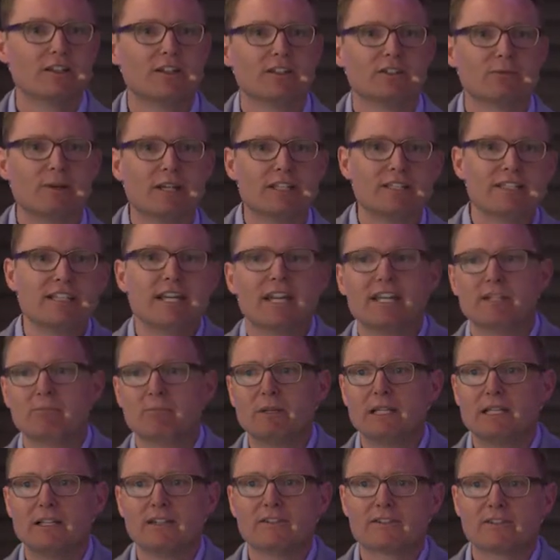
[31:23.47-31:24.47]
28
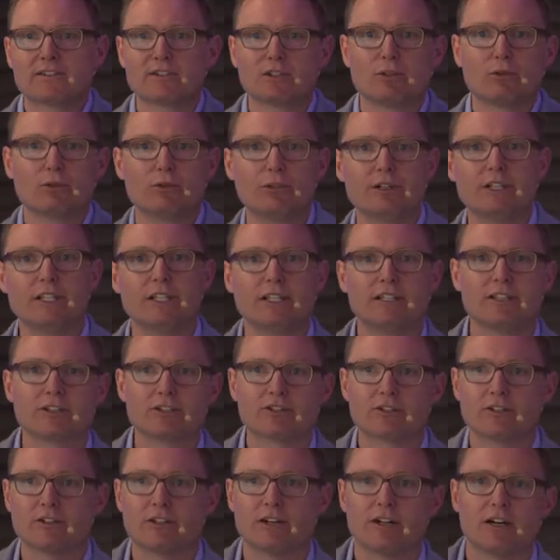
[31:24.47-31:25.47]
million stolen
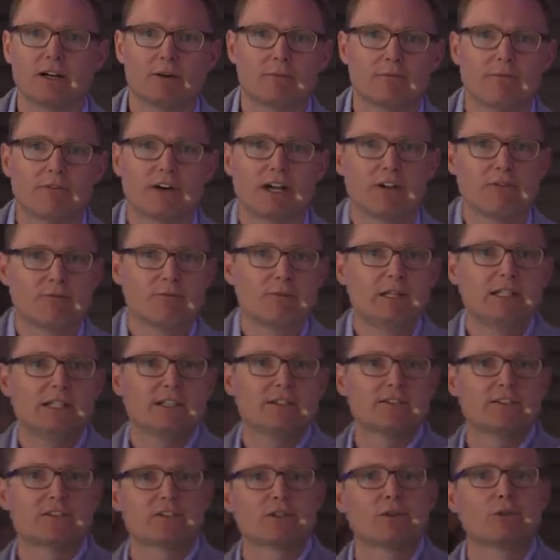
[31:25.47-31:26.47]
here, 5
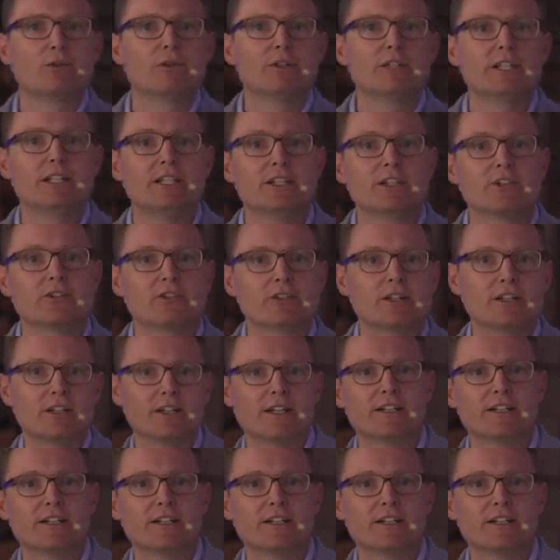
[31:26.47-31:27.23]
million stolen here.